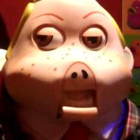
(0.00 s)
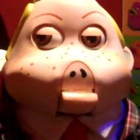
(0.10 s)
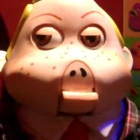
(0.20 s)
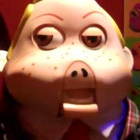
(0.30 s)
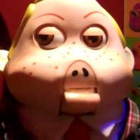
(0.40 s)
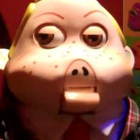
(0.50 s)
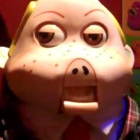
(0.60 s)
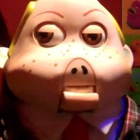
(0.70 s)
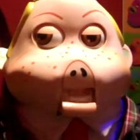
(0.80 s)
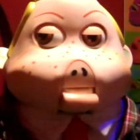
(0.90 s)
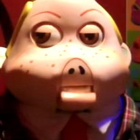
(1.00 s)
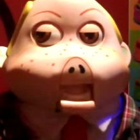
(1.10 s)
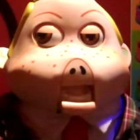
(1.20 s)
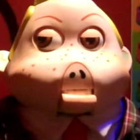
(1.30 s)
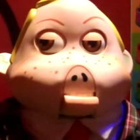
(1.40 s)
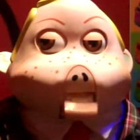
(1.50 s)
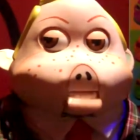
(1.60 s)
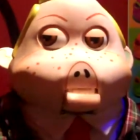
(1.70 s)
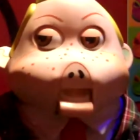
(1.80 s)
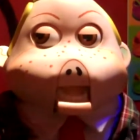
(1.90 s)
I guess I have a few minutes to
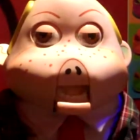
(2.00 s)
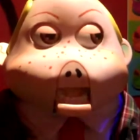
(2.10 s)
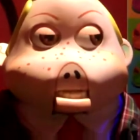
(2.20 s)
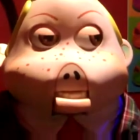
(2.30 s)
spare.